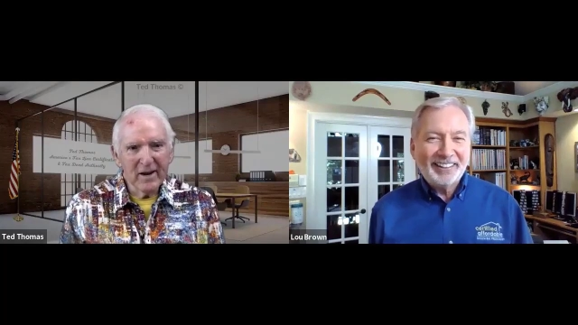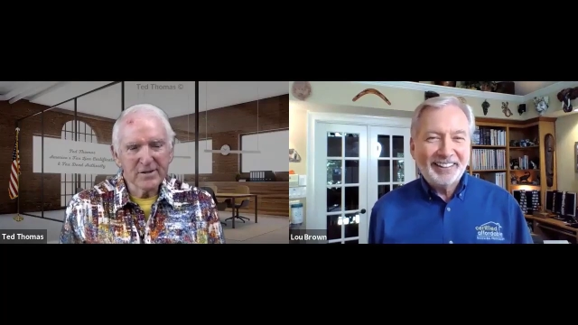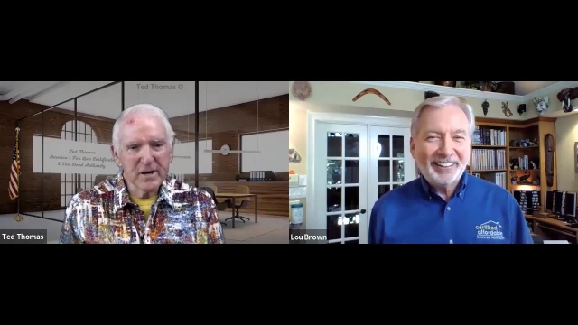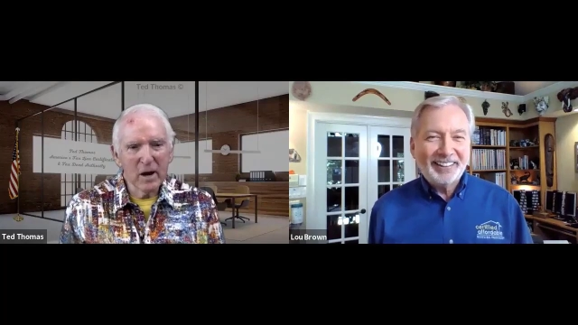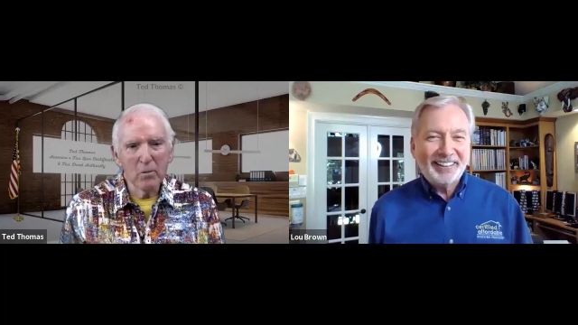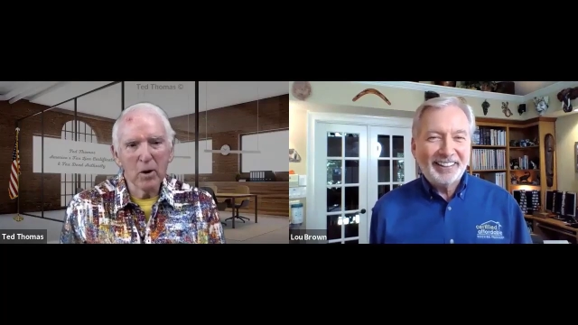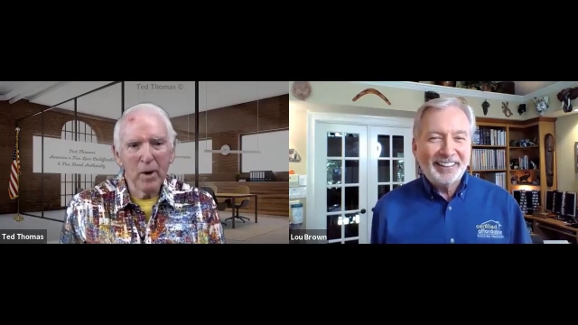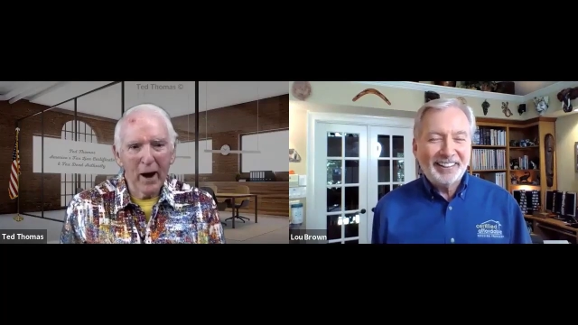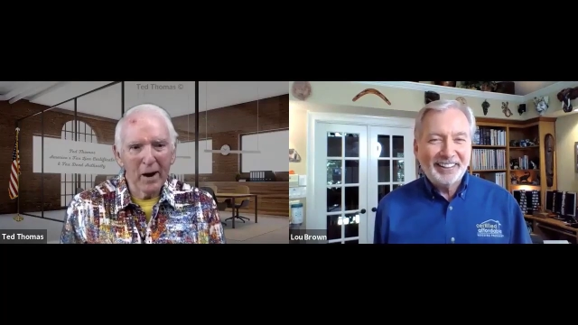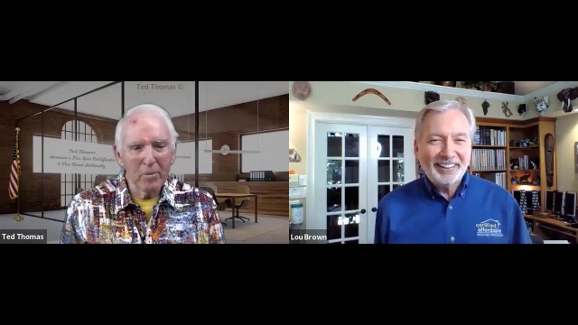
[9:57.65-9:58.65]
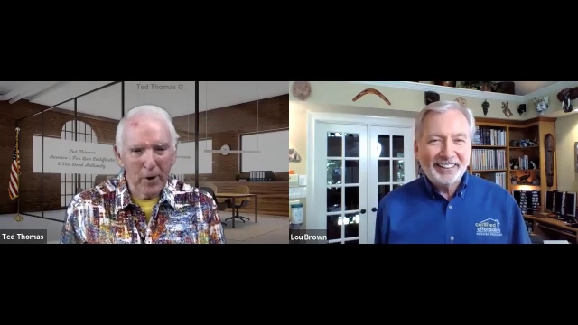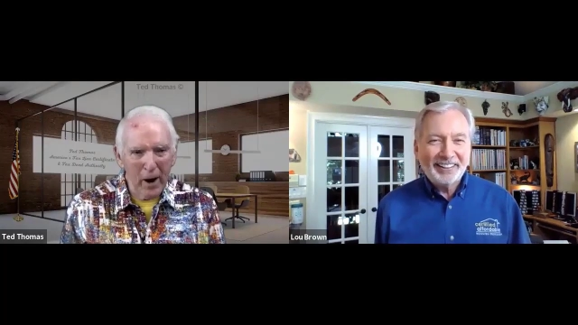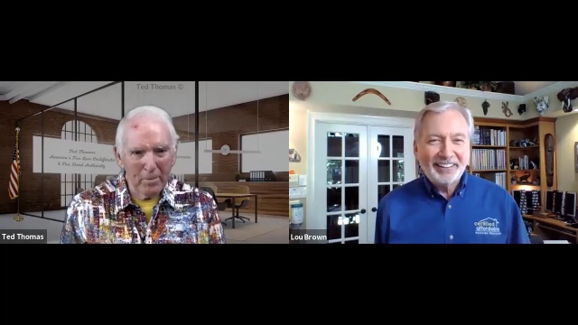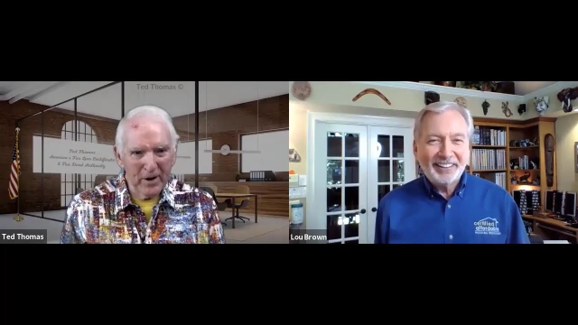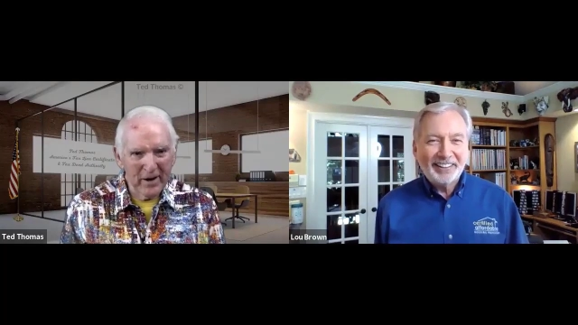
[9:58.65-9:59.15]
Speaker 1: is someone buy a
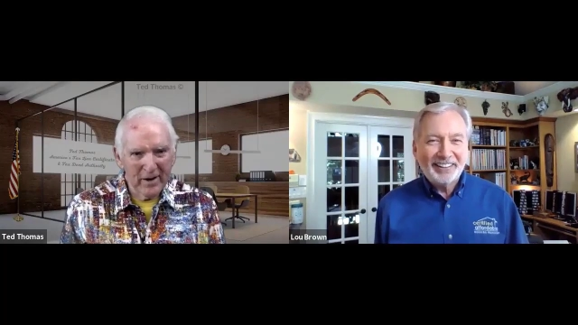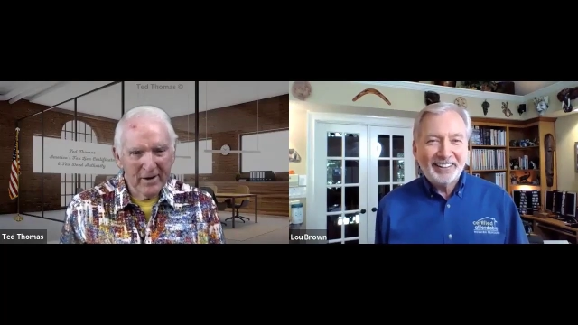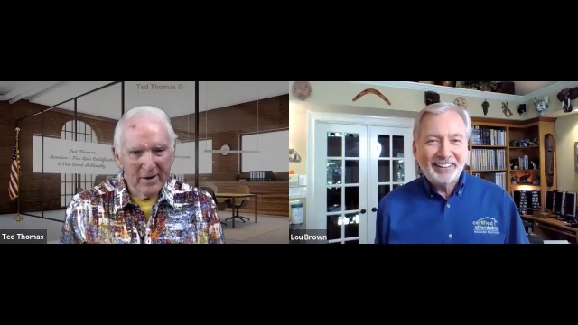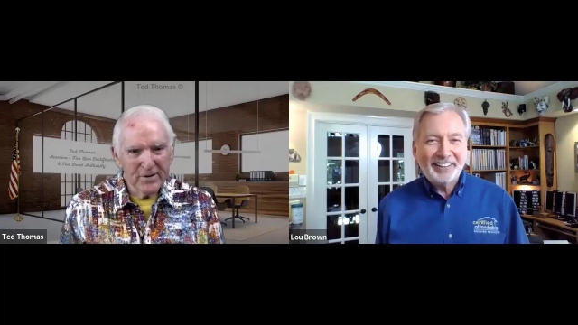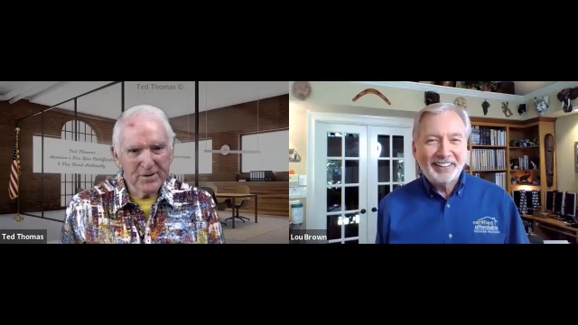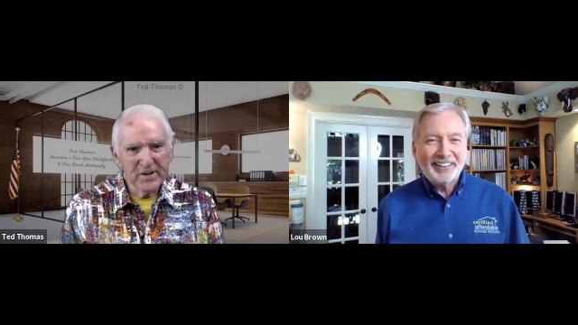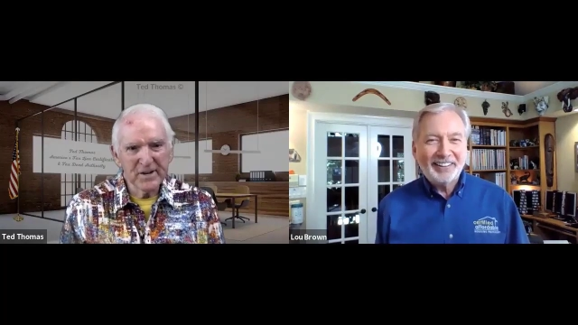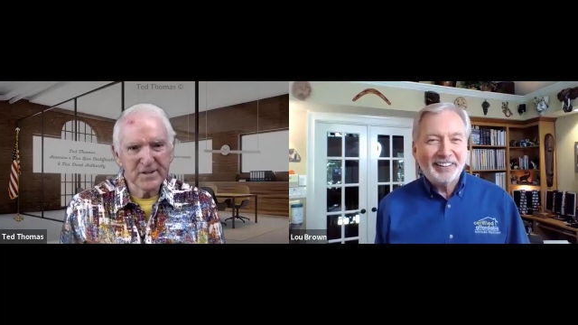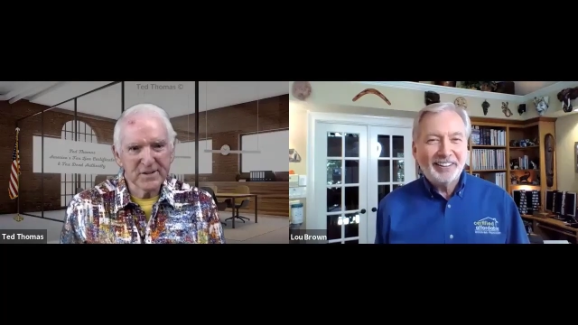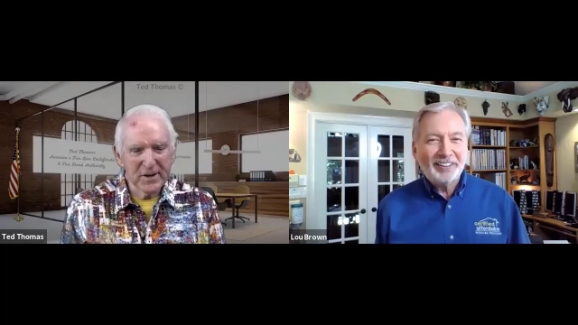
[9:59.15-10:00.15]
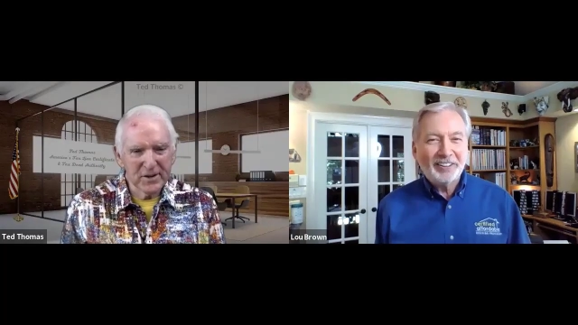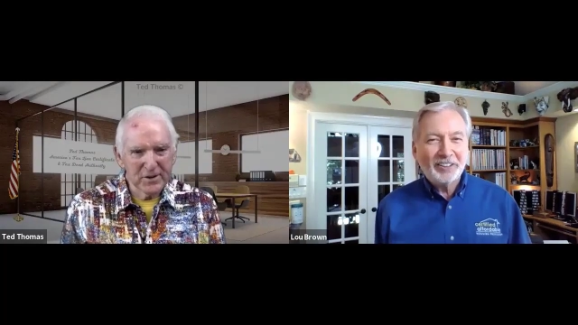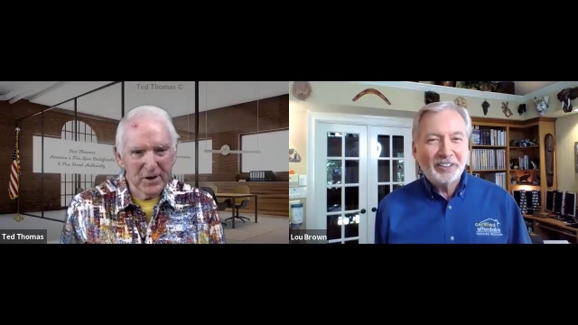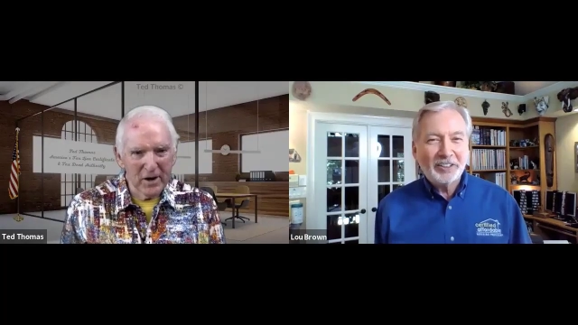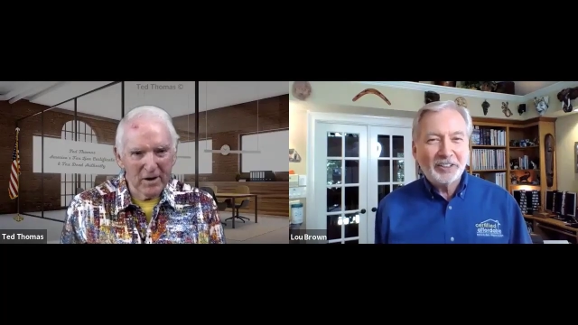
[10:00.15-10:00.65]
property for 10 cents on
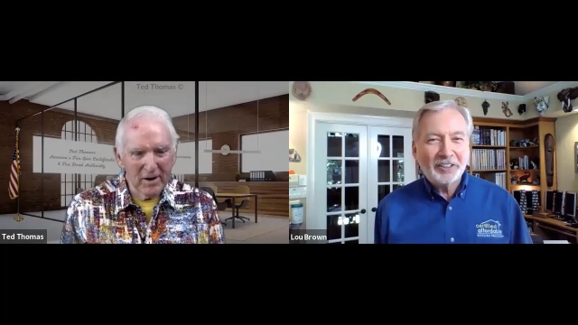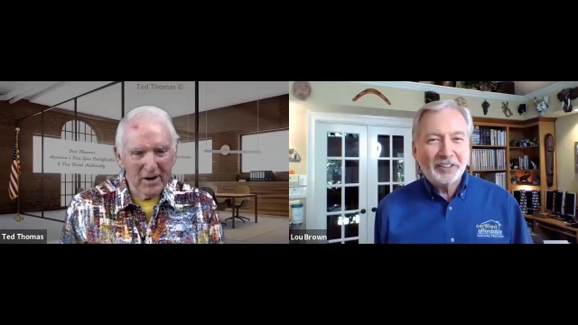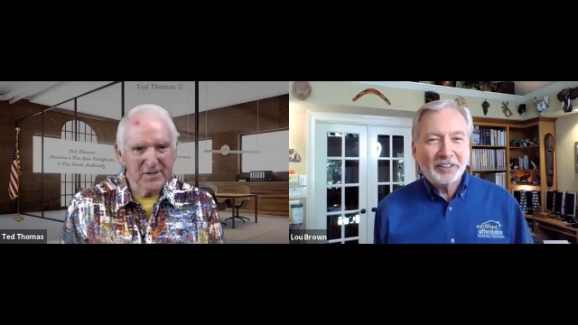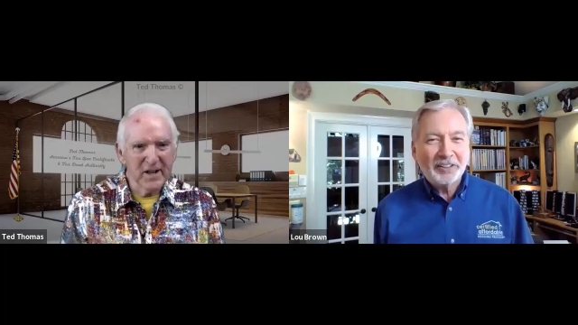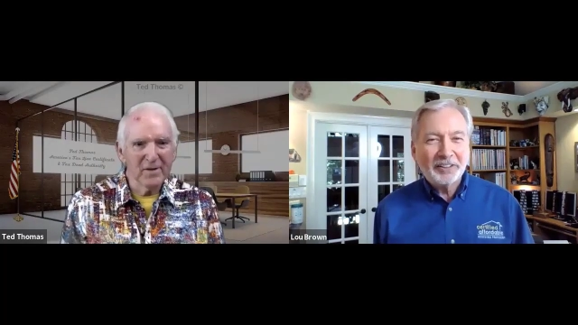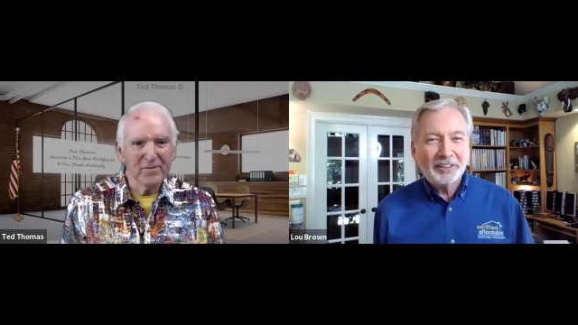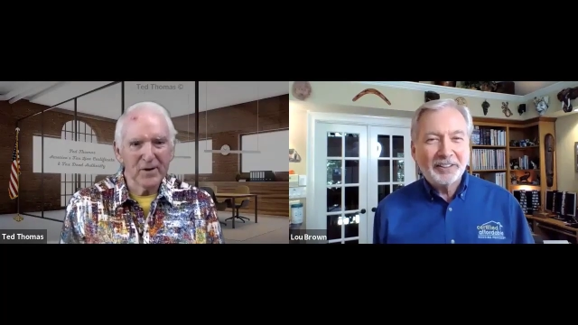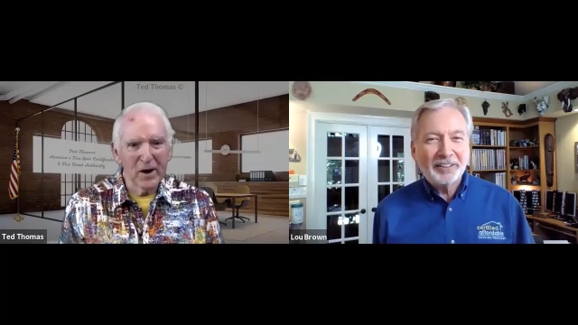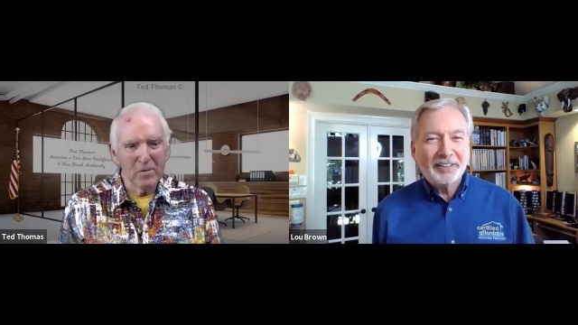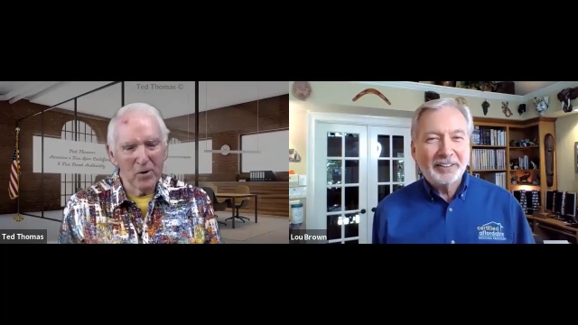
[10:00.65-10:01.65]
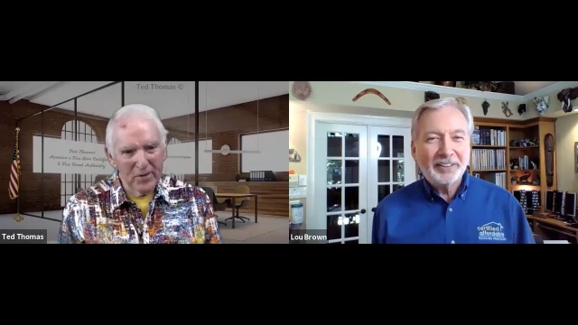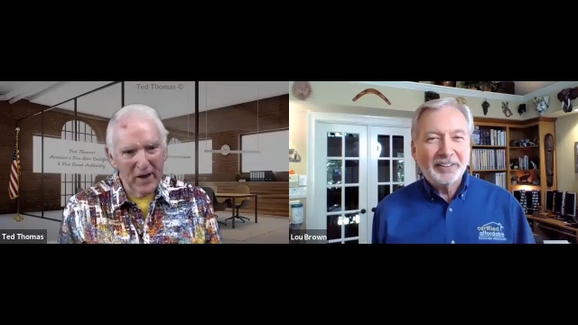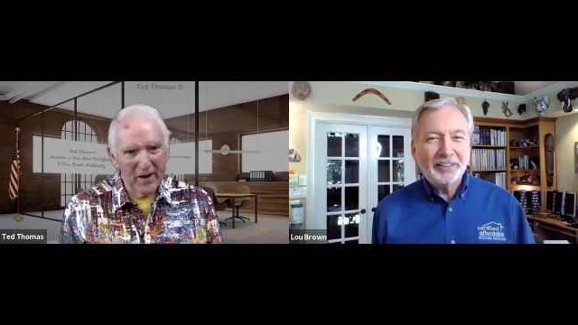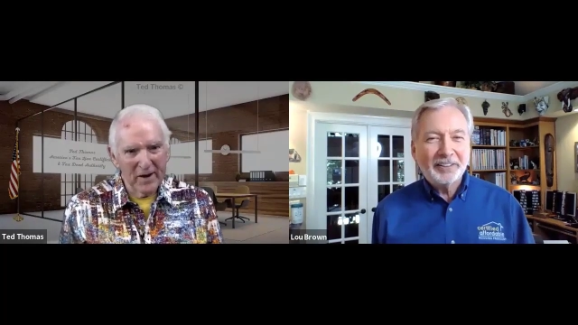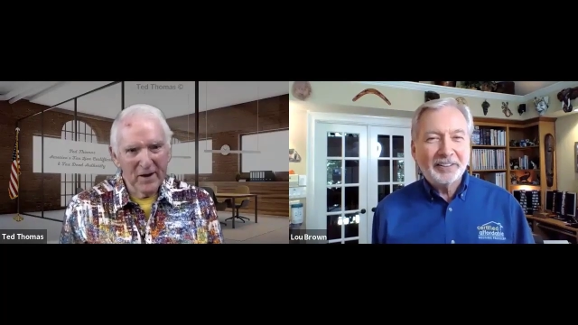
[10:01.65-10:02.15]
the dollar and sell it for a lot more
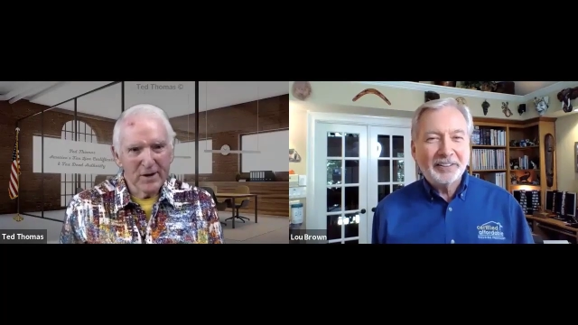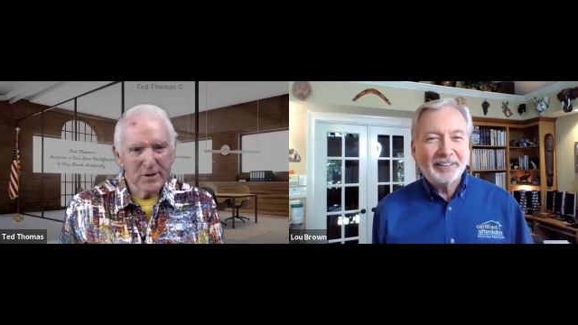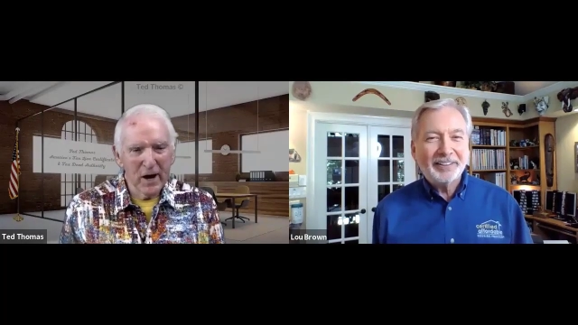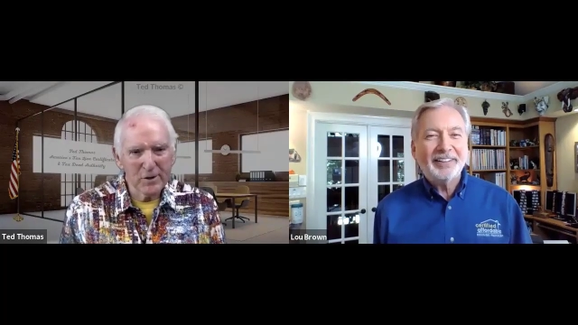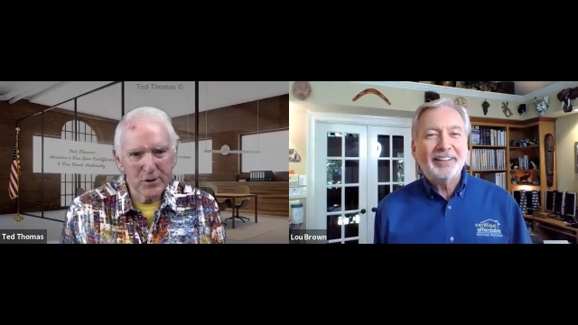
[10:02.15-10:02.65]
than that. So